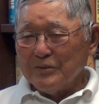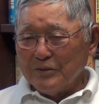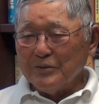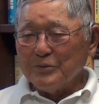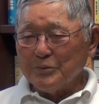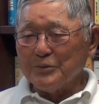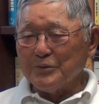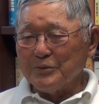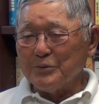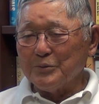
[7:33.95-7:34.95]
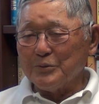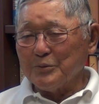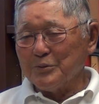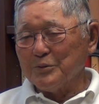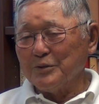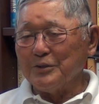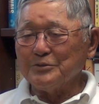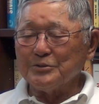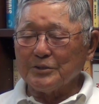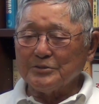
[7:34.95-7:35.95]
Yeah, there were in
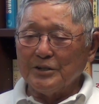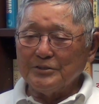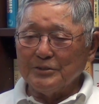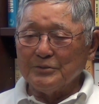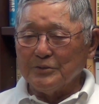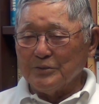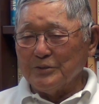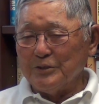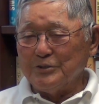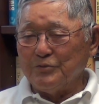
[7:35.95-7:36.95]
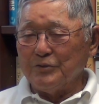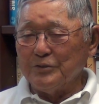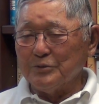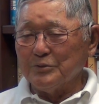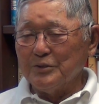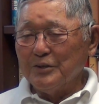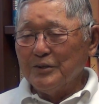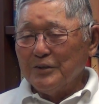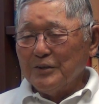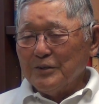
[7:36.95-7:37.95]
succession. Each field
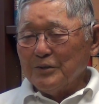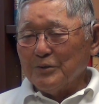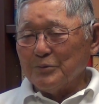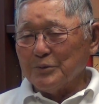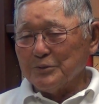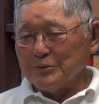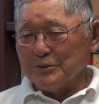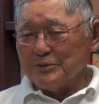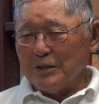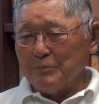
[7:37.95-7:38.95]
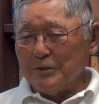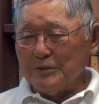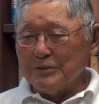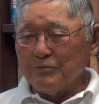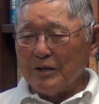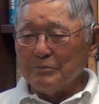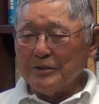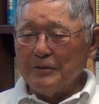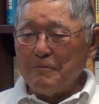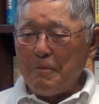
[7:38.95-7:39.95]
was a Japanese
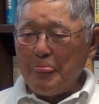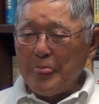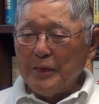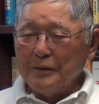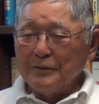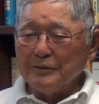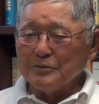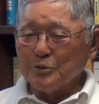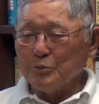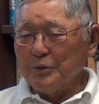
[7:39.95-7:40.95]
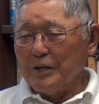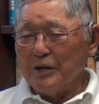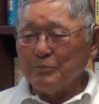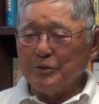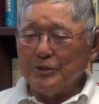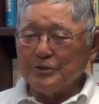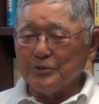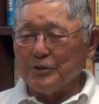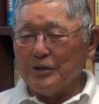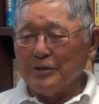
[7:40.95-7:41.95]
family, and so we helped each
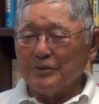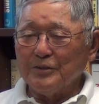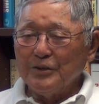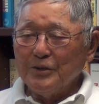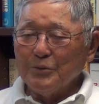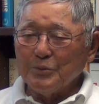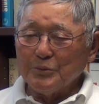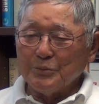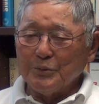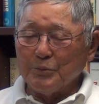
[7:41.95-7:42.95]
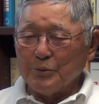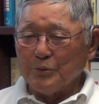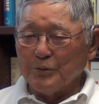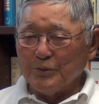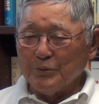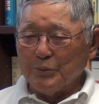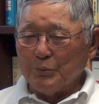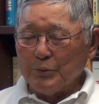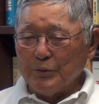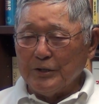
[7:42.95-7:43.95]
other out when we
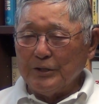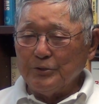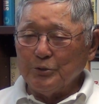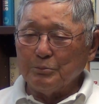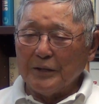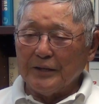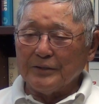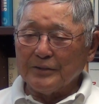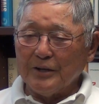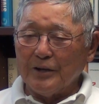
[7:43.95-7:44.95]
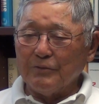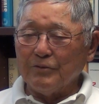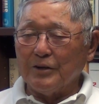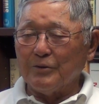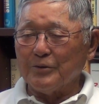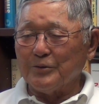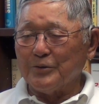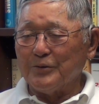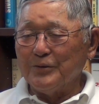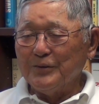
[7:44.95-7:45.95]
were in need to plant cauliflower
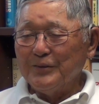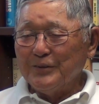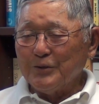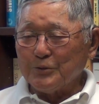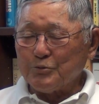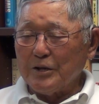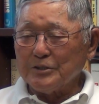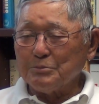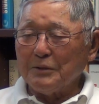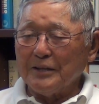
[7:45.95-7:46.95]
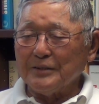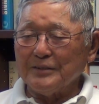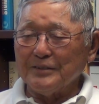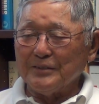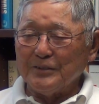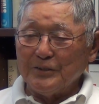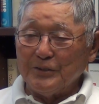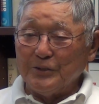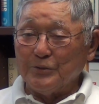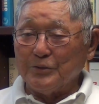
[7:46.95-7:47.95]
or transplant
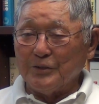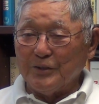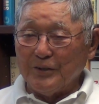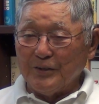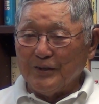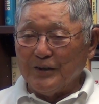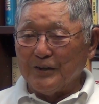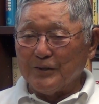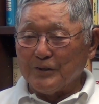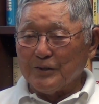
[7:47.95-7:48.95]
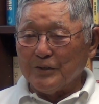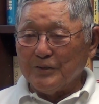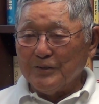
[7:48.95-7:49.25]
in a